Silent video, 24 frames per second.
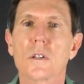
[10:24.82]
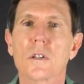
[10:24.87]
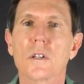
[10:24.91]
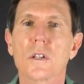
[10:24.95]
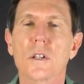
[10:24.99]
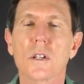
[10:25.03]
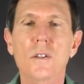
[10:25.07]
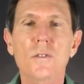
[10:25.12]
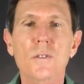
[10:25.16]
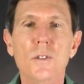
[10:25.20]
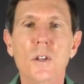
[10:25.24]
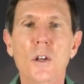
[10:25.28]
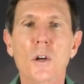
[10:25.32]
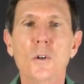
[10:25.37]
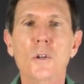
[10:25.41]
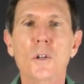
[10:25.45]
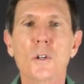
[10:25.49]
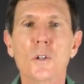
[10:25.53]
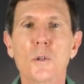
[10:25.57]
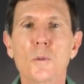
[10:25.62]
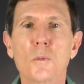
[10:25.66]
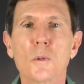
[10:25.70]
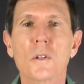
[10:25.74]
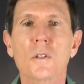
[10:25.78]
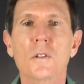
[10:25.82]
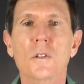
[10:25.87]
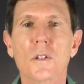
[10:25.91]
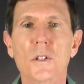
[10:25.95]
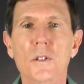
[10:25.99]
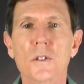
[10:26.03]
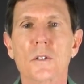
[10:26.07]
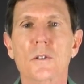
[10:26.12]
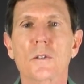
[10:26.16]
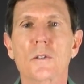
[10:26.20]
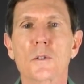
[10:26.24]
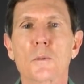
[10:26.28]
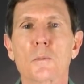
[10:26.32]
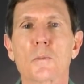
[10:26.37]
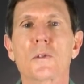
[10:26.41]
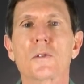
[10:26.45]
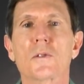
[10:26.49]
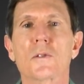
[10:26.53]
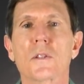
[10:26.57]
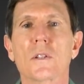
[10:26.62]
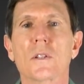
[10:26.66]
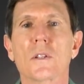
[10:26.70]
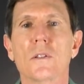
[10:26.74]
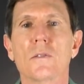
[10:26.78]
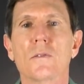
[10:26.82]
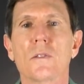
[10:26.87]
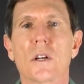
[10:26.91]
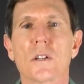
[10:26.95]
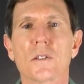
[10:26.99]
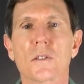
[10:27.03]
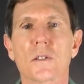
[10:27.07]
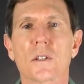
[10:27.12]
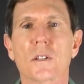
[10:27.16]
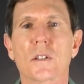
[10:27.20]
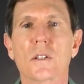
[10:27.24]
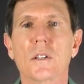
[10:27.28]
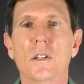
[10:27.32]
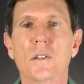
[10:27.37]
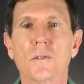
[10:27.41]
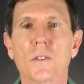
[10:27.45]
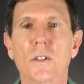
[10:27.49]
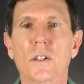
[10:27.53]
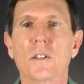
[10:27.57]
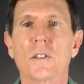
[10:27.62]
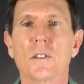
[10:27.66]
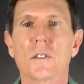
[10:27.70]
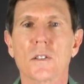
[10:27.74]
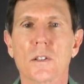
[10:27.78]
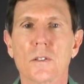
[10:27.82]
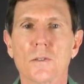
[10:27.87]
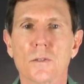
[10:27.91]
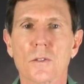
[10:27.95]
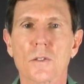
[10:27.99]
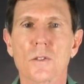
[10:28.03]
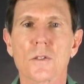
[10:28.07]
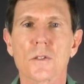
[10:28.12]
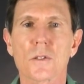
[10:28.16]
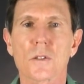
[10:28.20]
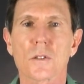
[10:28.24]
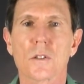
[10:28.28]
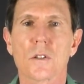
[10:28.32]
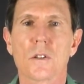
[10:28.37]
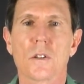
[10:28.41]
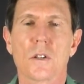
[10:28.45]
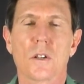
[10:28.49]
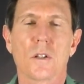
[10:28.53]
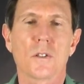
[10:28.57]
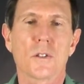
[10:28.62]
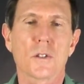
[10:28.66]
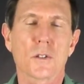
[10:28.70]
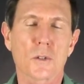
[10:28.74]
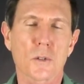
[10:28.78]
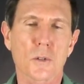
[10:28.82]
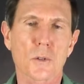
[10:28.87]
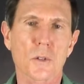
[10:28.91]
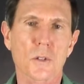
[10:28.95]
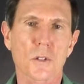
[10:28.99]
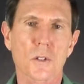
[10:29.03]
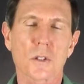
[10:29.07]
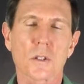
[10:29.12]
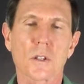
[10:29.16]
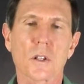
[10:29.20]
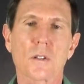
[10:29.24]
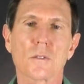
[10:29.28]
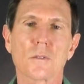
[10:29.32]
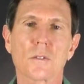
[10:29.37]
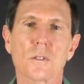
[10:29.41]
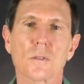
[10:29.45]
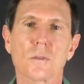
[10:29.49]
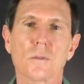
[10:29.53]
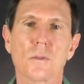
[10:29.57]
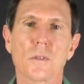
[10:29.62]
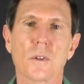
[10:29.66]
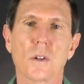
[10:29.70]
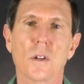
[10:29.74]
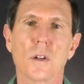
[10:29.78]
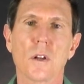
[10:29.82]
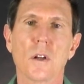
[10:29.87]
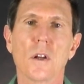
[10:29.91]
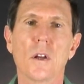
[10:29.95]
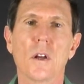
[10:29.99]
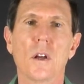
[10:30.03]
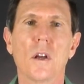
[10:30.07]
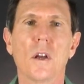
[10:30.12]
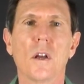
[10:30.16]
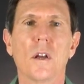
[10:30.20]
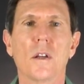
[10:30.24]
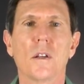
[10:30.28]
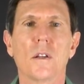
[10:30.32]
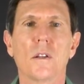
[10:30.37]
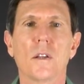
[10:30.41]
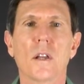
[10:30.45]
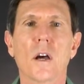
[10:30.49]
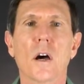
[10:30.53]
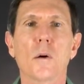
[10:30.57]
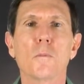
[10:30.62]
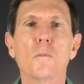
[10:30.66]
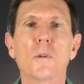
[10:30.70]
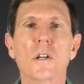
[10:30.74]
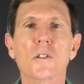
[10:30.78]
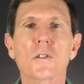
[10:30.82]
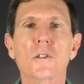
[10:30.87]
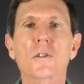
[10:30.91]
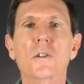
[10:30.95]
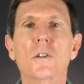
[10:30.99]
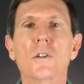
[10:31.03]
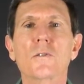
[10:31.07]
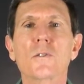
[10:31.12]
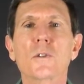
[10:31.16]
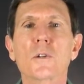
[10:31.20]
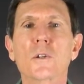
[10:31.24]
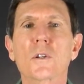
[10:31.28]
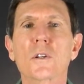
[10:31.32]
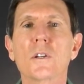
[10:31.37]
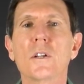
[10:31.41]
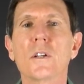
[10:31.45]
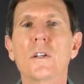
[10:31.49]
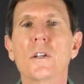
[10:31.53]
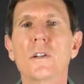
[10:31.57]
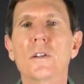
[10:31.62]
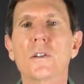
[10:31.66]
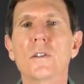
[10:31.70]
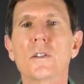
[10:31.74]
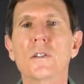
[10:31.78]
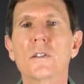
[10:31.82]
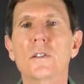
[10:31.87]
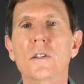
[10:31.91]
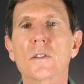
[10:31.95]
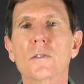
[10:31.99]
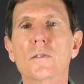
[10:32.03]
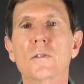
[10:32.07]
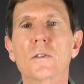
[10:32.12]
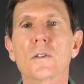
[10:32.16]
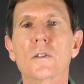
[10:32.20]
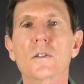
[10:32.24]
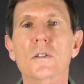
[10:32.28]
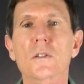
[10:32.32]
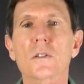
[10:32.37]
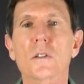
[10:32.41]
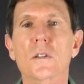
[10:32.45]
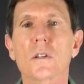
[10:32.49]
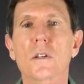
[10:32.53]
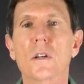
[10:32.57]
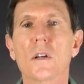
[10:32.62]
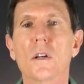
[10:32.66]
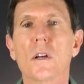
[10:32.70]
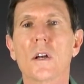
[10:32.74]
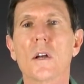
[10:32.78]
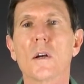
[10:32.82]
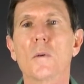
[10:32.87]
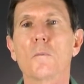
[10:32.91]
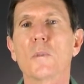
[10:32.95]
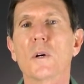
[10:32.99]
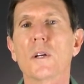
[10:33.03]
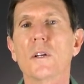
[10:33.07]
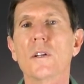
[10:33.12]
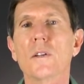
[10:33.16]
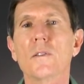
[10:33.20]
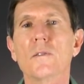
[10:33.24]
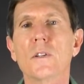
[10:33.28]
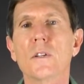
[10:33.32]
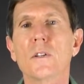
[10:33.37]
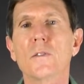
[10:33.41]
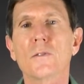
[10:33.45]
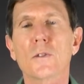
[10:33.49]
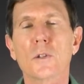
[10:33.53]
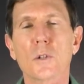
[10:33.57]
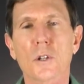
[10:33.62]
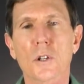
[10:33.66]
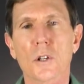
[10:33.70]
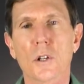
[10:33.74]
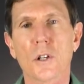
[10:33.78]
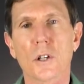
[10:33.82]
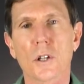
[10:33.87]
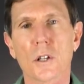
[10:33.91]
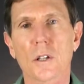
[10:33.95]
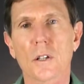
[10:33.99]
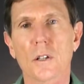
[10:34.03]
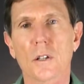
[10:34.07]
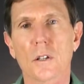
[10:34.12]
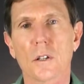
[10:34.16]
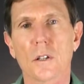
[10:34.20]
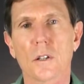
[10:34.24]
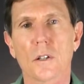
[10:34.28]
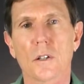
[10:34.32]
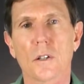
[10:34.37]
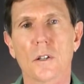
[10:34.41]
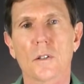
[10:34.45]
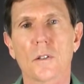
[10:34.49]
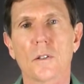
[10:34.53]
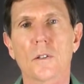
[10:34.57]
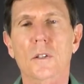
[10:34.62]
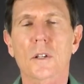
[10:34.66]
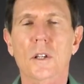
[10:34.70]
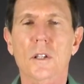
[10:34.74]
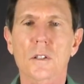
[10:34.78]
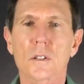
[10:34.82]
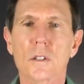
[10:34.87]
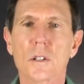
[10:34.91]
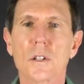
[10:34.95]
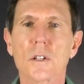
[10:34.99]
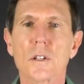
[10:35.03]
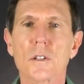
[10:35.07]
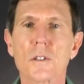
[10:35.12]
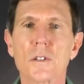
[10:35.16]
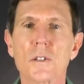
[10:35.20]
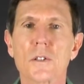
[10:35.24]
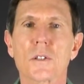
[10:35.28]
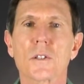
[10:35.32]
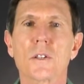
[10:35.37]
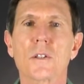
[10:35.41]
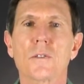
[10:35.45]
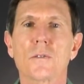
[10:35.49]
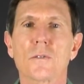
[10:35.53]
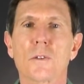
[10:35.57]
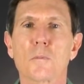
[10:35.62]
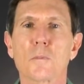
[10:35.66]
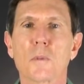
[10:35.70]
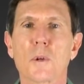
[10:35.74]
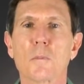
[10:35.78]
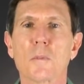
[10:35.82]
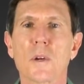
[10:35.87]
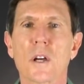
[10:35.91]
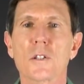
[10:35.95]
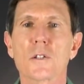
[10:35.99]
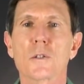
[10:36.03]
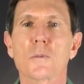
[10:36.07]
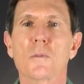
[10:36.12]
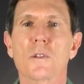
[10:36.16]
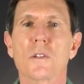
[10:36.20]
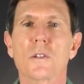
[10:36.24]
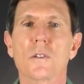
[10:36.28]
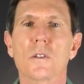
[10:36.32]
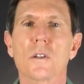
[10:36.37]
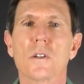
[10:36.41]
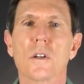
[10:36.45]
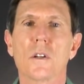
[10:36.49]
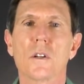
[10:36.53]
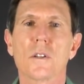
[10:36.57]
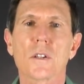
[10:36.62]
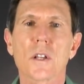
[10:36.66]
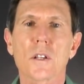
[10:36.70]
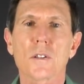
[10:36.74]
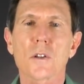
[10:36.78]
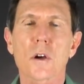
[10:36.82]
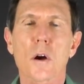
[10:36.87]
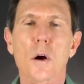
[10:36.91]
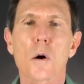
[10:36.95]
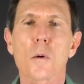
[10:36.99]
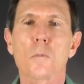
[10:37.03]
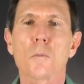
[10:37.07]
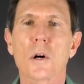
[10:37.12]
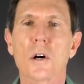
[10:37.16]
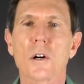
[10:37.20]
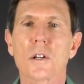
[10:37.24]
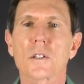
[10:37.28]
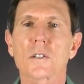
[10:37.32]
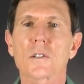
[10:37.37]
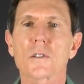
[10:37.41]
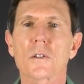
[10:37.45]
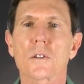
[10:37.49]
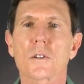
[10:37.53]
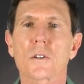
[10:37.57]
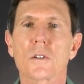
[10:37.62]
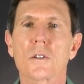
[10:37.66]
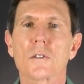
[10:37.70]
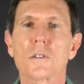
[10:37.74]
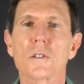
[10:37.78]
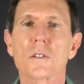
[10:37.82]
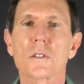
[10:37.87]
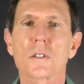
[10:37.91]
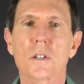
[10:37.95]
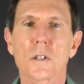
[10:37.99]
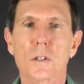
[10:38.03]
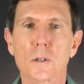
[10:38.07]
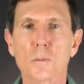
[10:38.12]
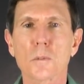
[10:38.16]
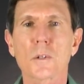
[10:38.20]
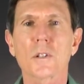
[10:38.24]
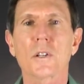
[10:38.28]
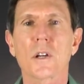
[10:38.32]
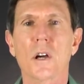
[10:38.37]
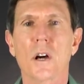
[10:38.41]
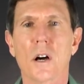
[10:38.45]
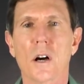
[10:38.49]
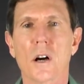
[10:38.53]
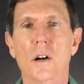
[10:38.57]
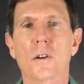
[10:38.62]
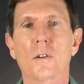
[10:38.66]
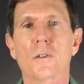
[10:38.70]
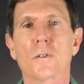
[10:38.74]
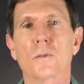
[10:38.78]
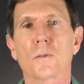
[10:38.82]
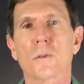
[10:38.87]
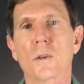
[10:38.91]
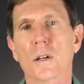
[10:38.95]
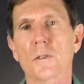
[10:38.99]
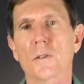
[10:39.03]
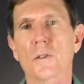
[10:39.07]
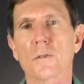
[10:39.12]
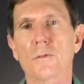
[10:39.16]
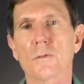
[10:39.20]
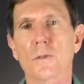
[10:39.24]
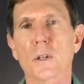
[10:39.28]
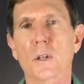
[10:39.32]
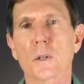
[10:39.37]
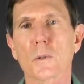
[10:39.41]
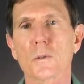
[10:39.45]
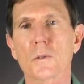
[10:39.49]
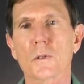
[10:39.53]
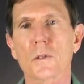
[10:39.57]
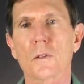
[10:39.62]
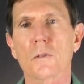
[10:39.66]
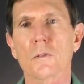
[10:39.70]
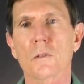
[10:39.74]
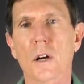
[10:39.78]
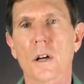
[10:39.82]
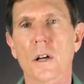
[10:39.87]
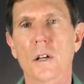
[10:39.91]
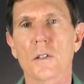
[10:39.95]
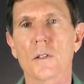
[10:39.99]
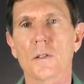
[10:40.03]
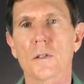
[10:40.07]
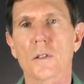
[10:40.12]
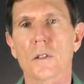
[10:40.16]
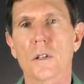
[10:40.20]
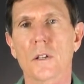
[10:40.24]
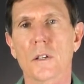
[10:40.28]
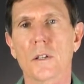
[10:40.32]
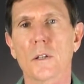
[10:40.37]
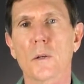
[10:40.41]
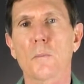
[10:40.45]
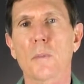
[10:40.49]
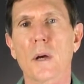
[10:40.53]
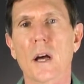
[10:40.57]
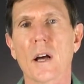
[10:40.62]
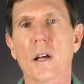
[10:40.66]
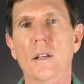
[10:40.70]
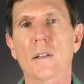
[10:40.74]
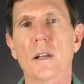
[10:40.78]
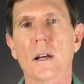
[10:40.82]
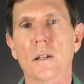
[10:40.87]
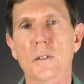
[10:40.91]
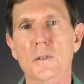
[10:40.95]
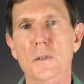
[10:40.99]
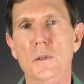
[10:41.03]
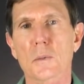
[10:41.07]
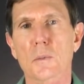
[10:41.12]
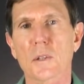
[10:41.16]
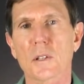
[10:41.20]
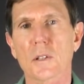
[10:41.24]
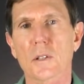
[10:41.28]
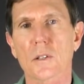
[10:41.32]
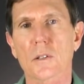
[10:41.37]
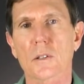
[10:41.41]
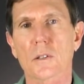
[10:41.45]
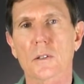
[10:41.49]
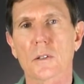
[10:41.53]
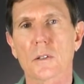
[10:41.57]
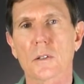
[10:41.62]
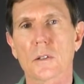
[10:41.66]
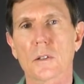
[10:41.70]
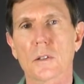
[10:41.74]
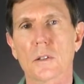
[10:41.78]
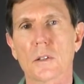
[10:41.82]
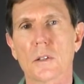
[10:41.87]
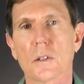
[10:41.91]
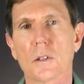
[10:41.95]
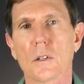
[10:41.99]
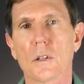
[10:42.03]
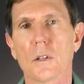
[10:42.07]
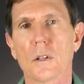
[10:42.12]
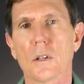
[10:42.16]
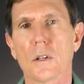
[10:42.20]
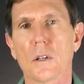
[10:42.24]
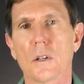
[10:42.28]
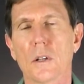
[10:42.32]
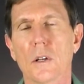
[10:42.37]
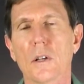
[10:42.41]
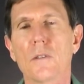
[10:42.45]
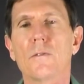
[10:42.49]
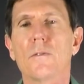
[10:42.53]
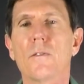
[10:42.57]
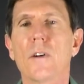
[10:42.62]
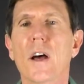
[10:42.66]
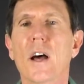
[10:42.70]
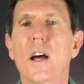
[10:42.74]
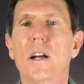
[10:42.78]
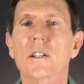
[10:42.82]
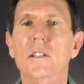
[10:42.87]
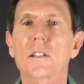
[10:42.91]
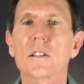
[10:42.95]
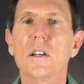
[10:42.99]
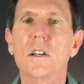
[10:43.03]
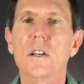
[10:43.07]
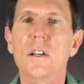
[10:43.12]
even though human listeners perceived a significant difference in distortion level. Now, I'm not sure if you could hear the difference, but even if you couldn't, you can clearly see from the measurement that the harmonics are considerably higher throughout the frequency range in the bad loudspeaker. In fact,